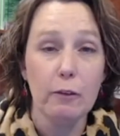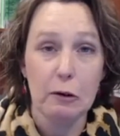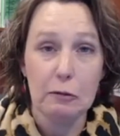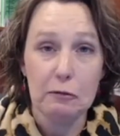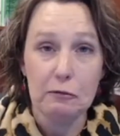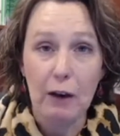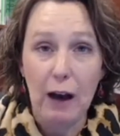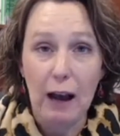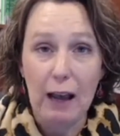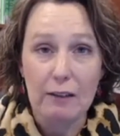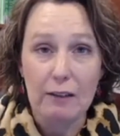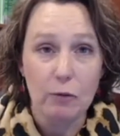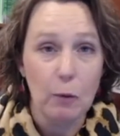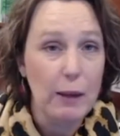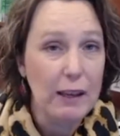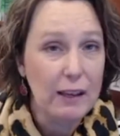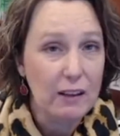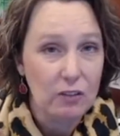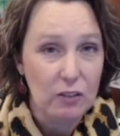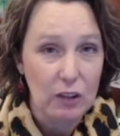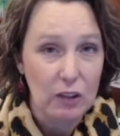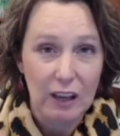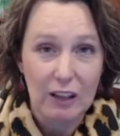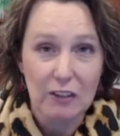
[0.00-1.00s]
five
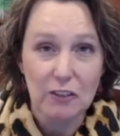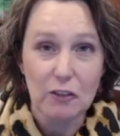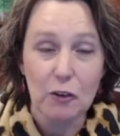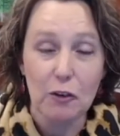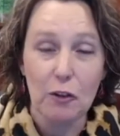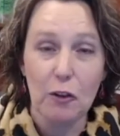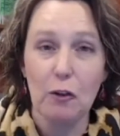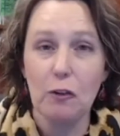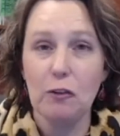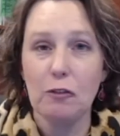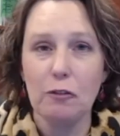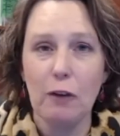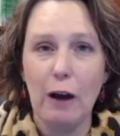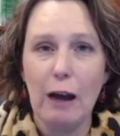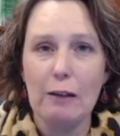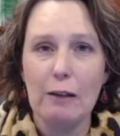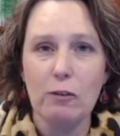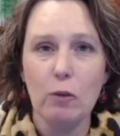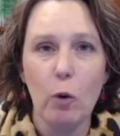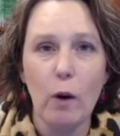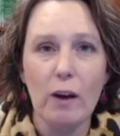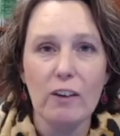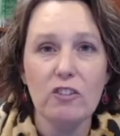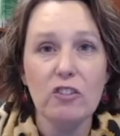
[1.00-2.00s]
weeks, answer those five
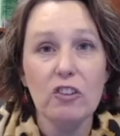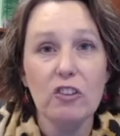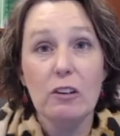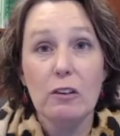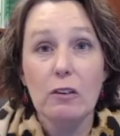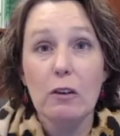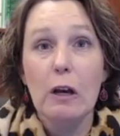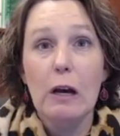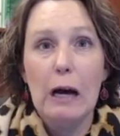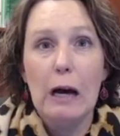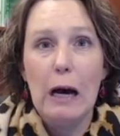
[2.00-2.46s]
questions.